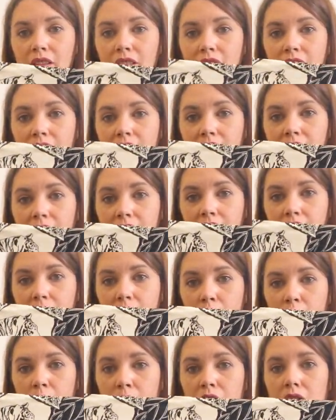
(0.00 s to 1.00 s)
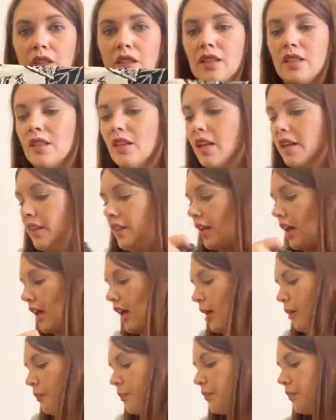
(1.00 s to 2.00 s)
Look at that gorgeous design
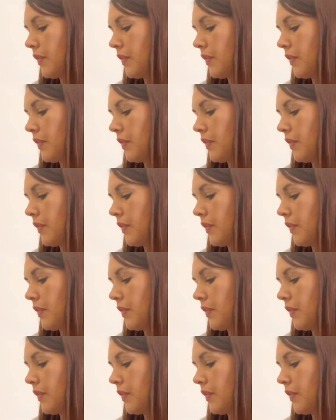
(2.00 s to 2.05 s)
there.